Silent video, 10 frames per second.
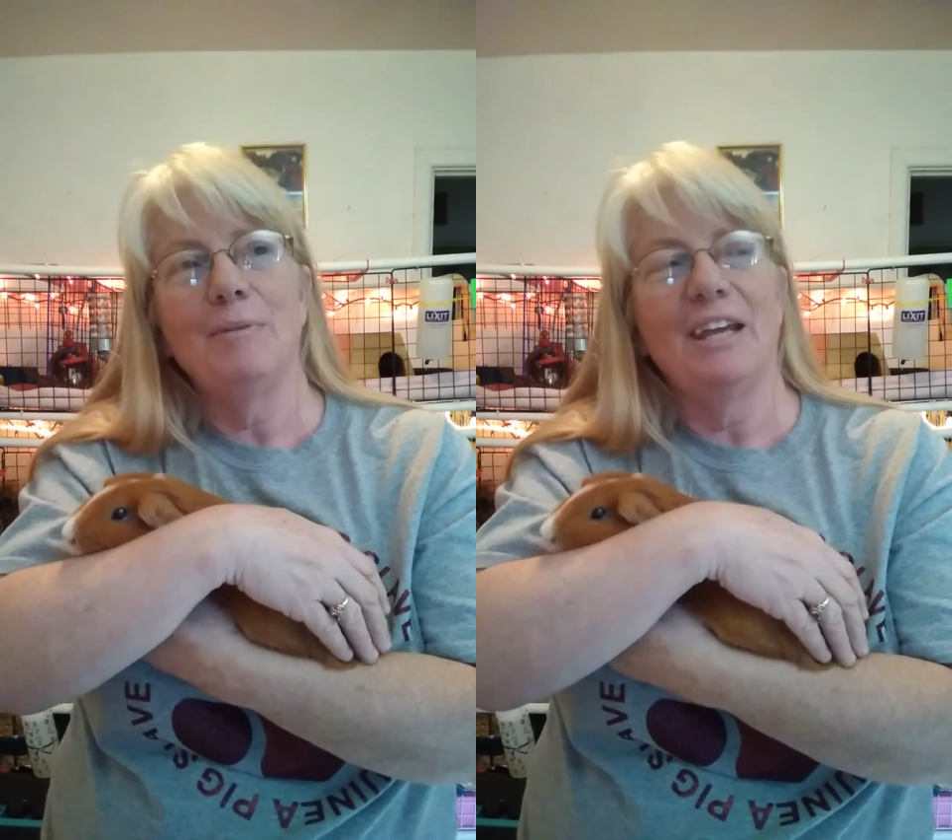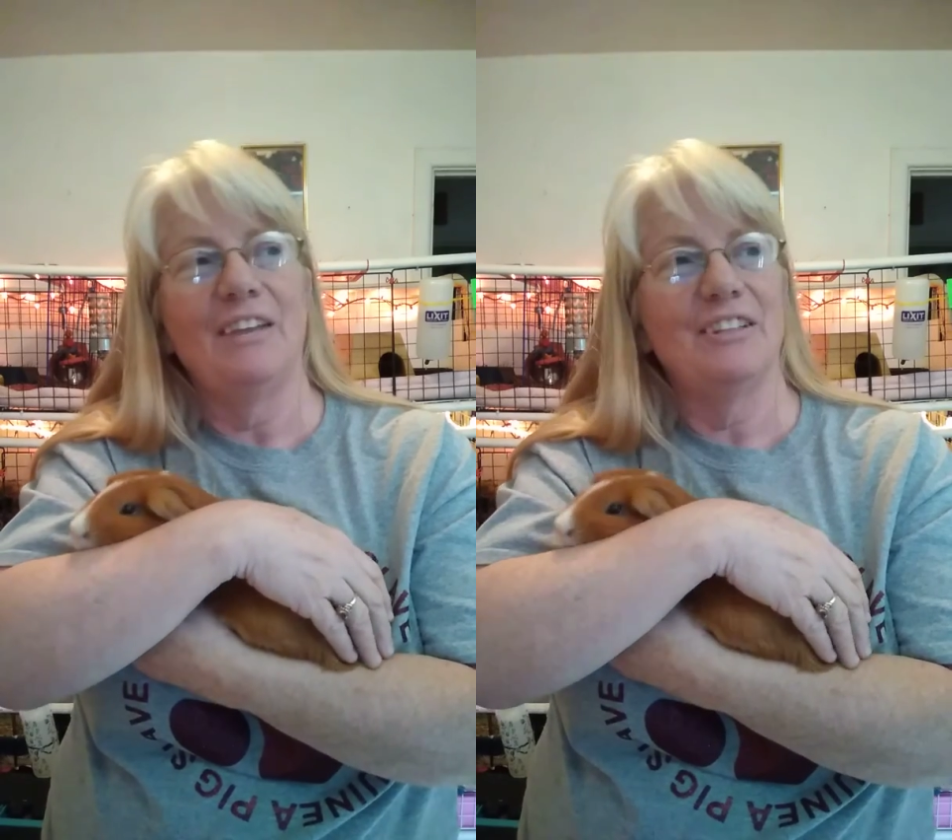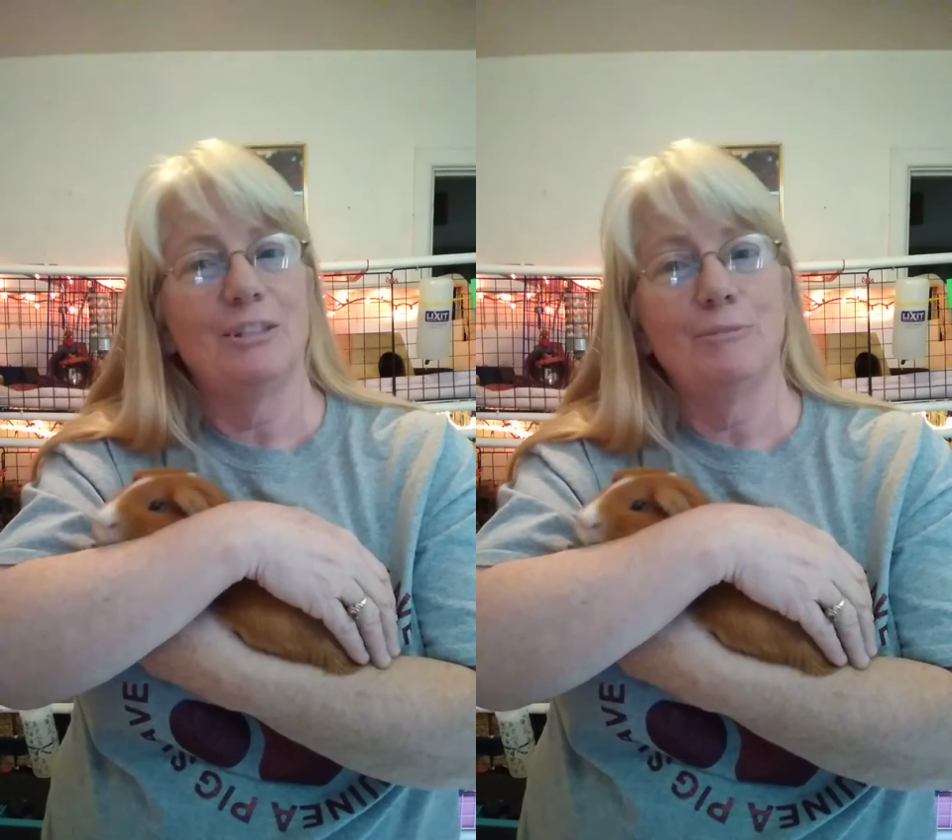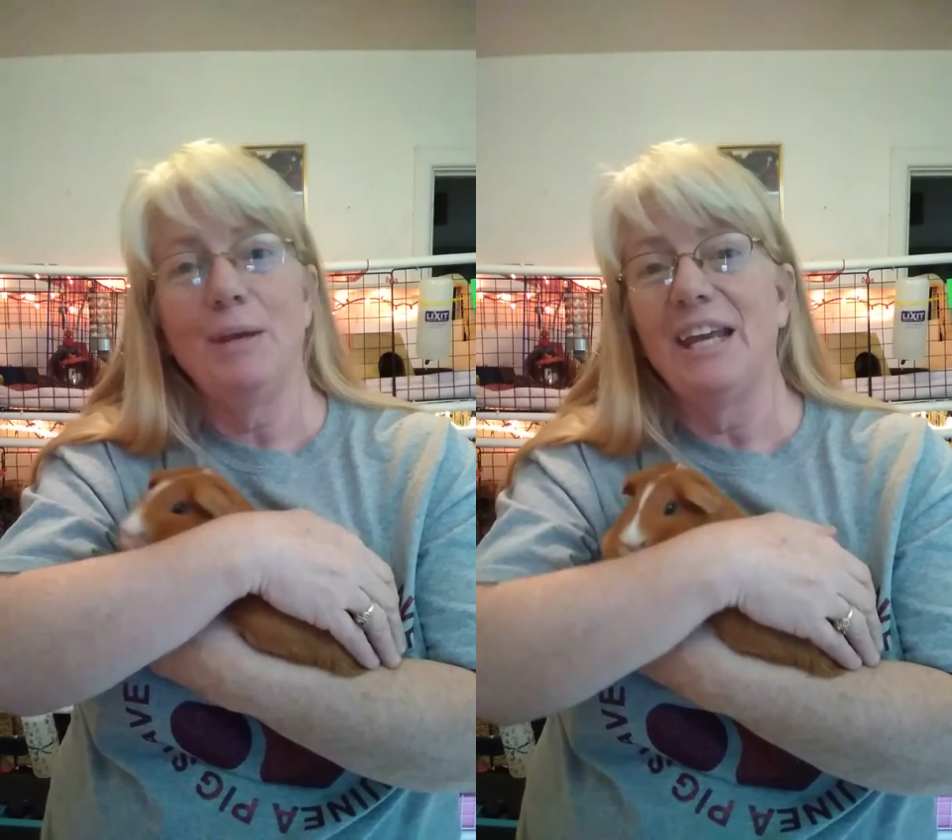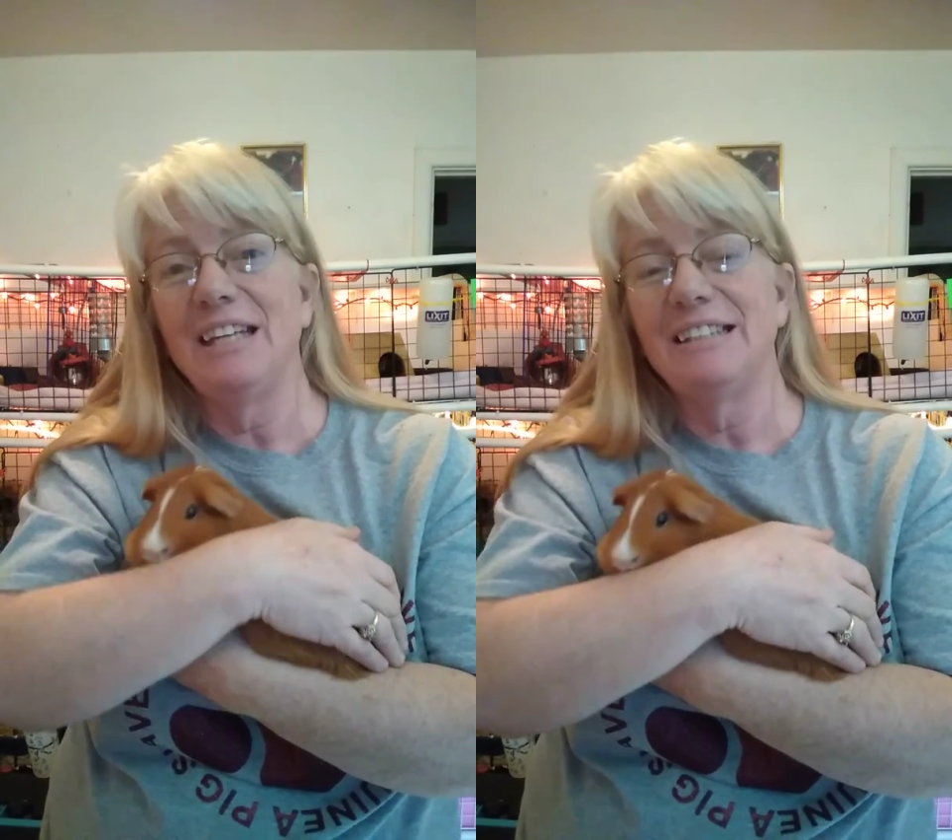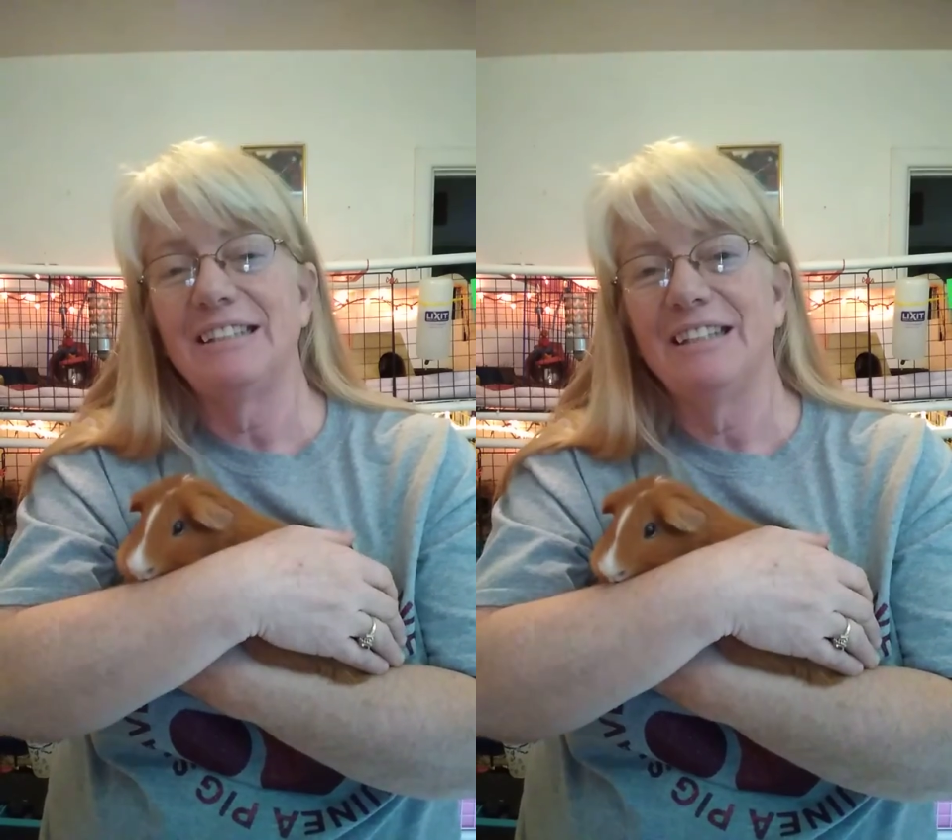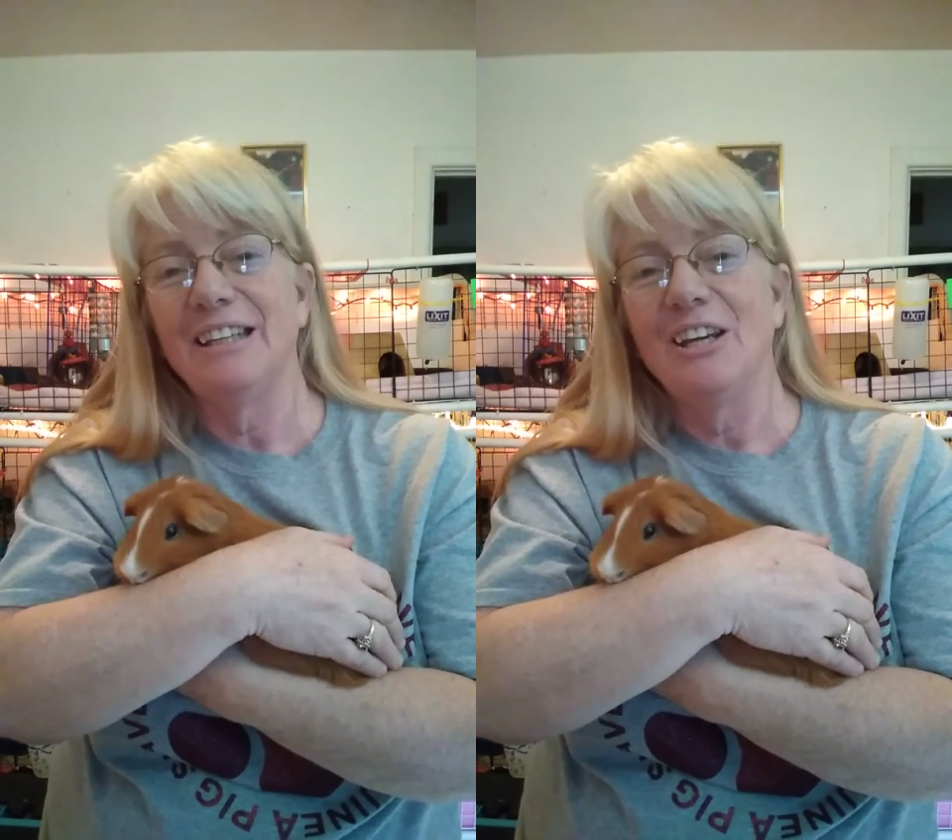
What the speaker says: and the space